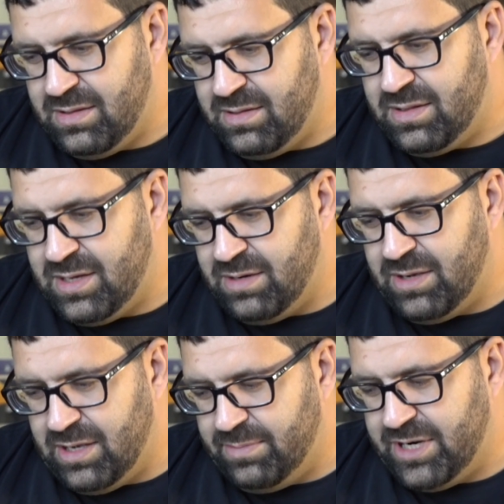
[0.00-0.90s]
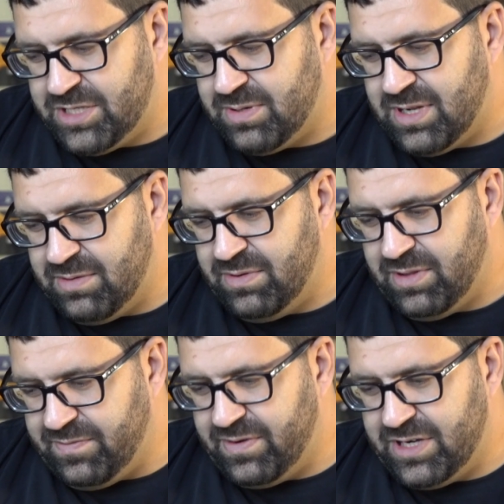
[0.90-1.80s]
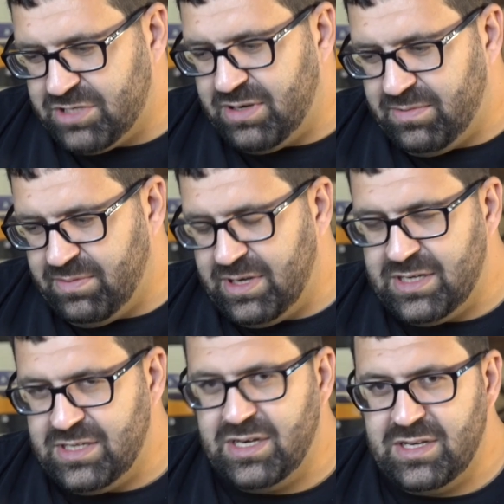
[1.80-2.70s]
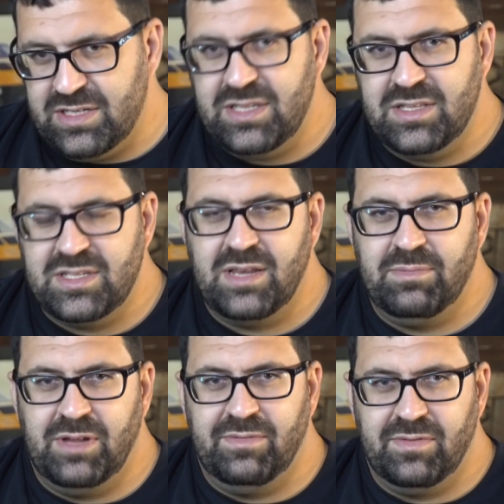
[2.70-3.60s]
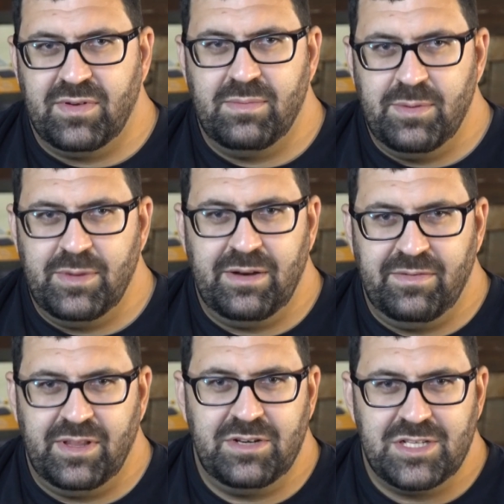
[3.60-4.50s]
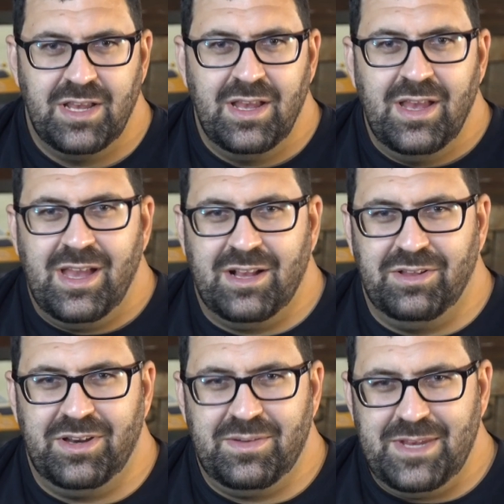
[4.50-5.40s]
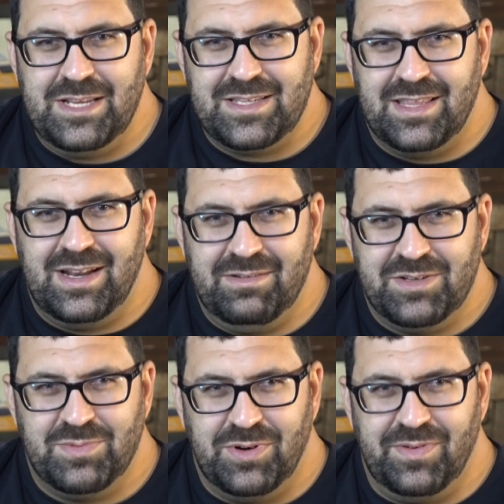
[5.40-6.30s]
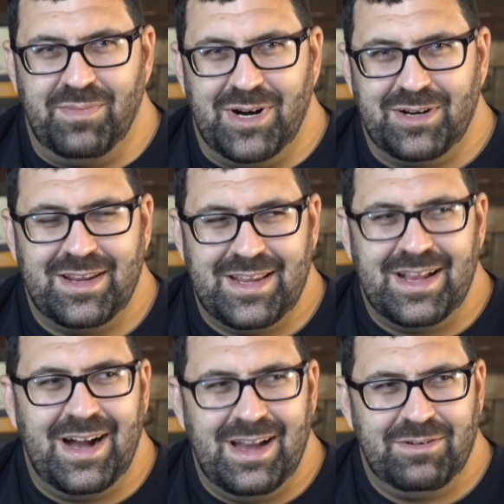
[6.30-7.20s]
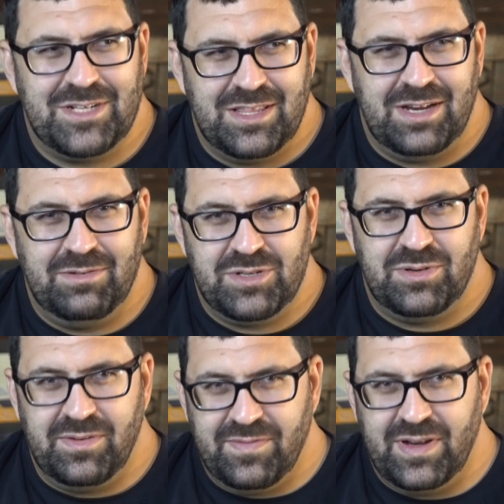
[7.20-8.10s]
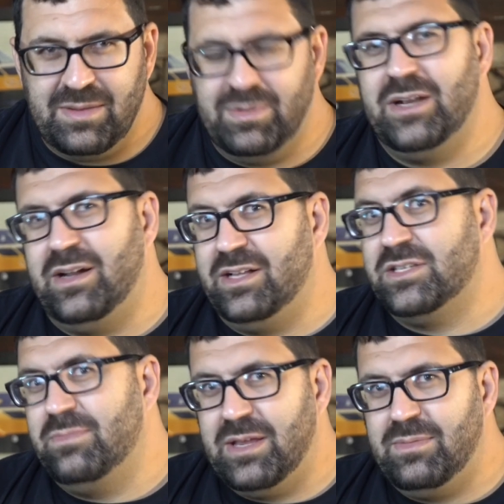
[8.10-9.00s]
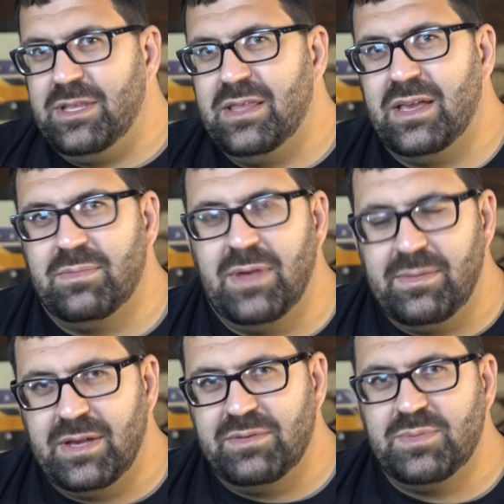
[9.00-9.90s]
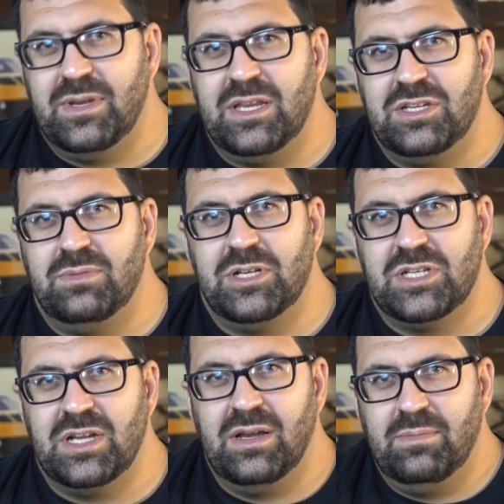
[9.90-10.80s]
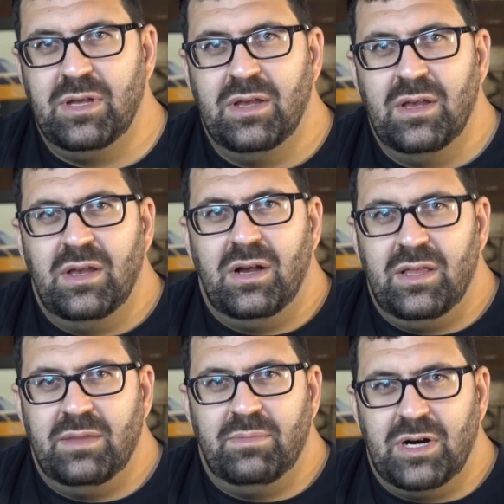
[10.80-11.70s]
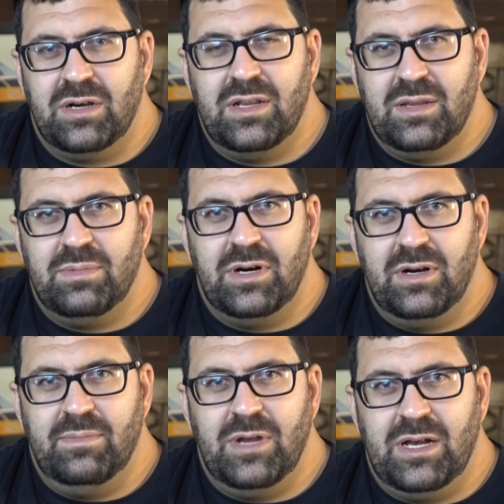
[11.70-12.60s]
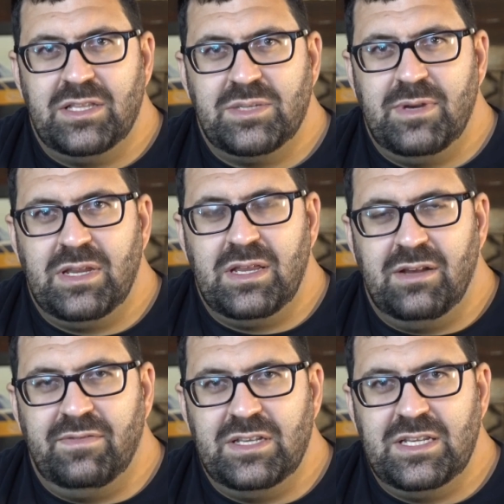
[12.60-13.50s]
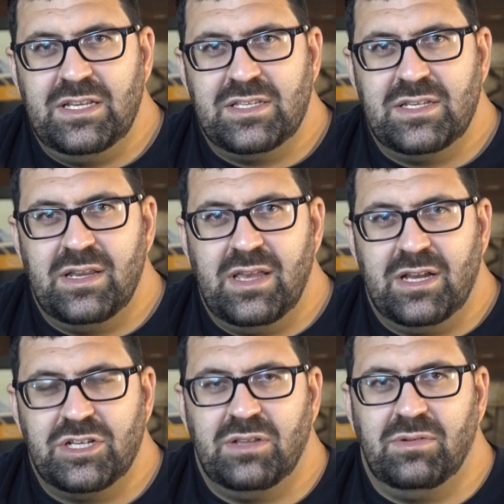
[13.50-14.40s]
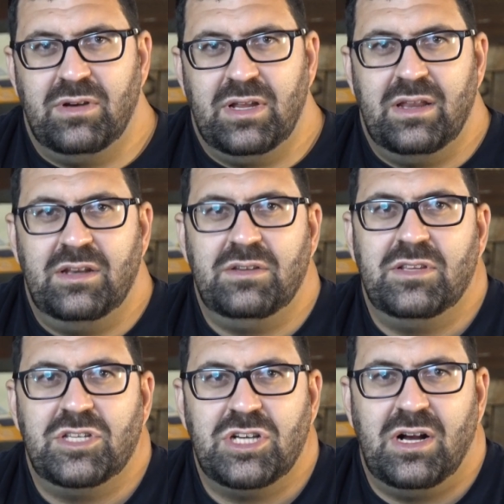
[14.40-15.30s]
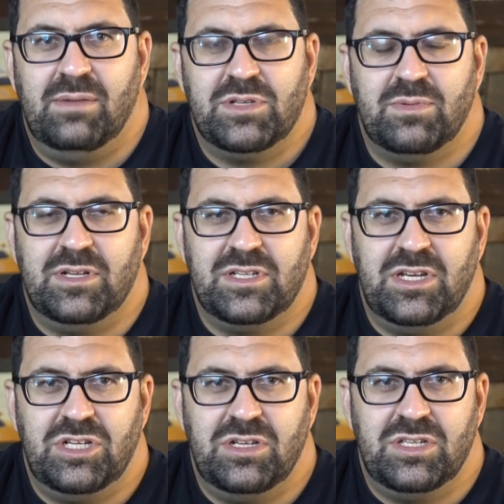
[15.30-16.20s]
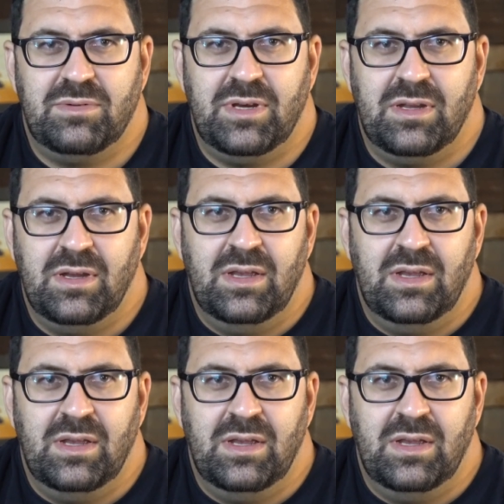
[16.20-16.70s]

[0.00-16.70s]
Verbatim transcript: you know, Albrecht would get really frustrated when he didn't see the same level of commitment out of others, including me. He said that I was more of a marketing guy, which I thought was really funny, but it also made me think maybe I'm spending too much time on the marketing part, and I'm not spending enough intense study actually learning how to do this job as well as I should. So